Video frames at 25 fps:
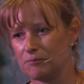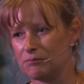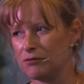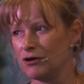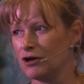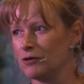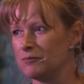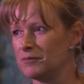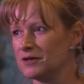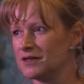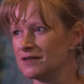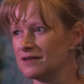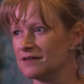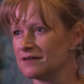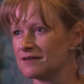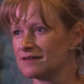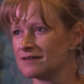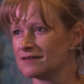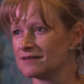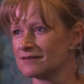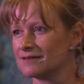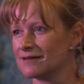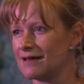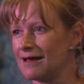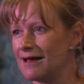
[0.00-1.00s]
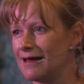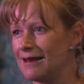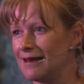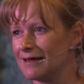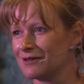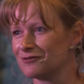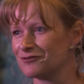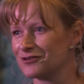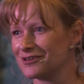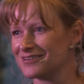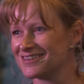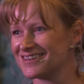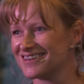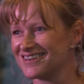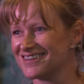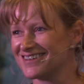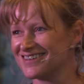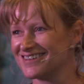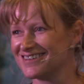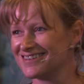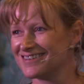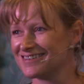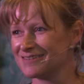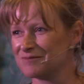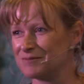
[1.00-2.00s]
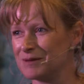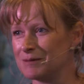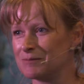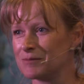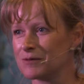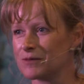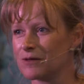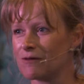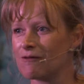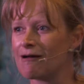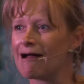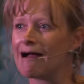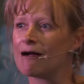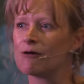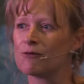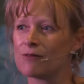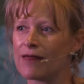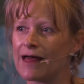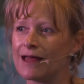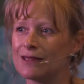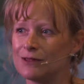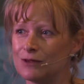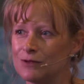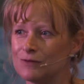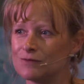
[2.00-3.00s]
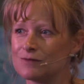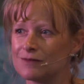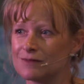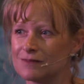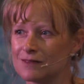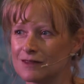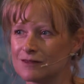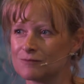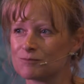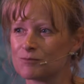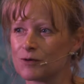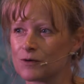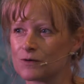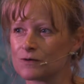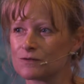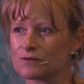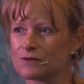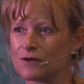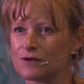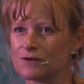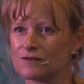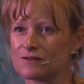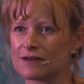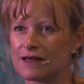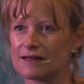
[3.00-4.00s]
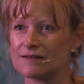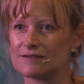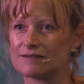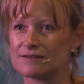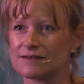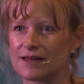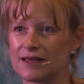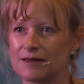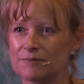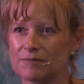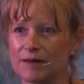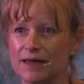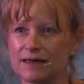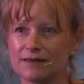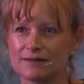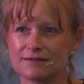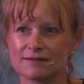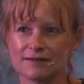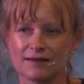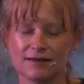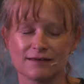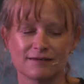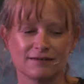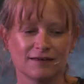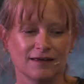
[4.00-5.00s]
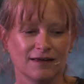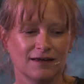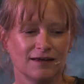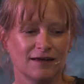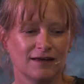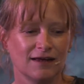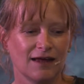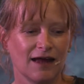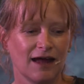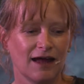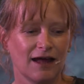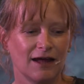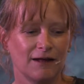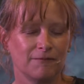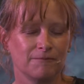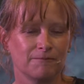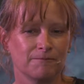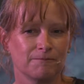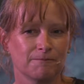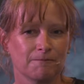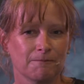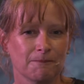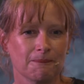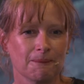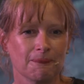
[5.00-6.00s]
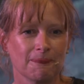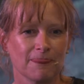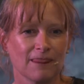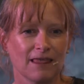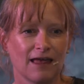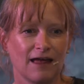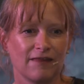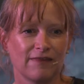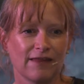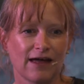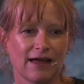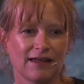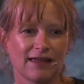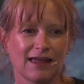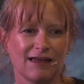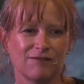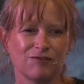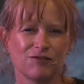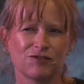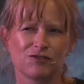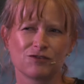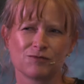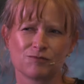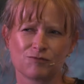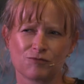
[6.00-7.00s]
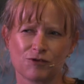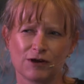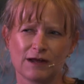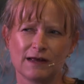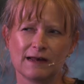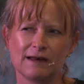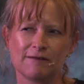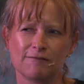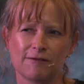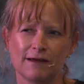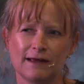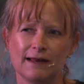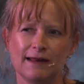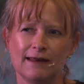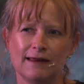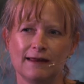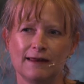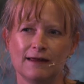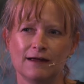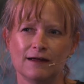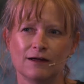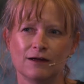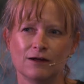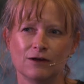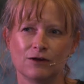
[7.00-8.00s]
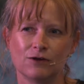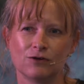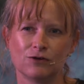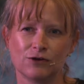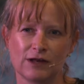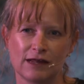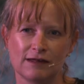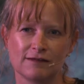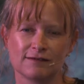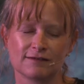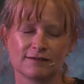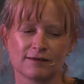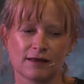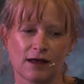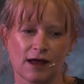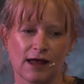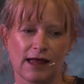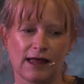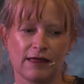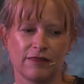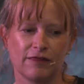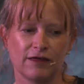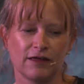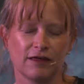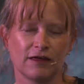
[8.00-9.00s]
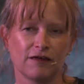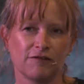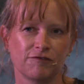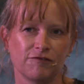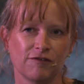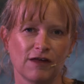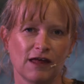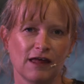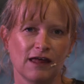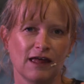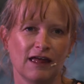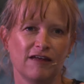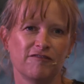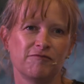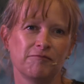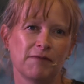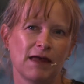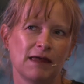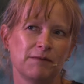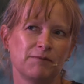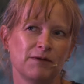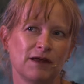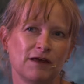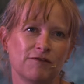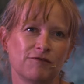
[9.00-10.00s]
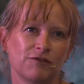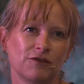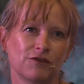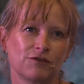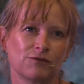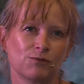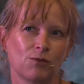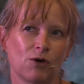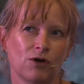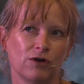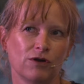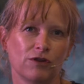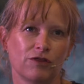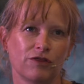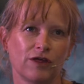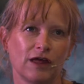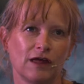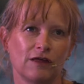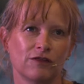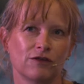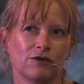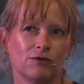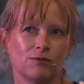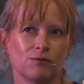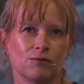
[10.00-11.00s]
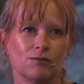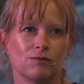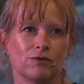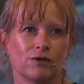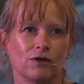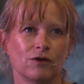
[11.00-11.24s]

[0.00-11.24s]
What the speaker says: plumbers, electricians, people that are out there using these products on a day-to-day basis. And that gave us some really, really good insight. I think if there's one thing that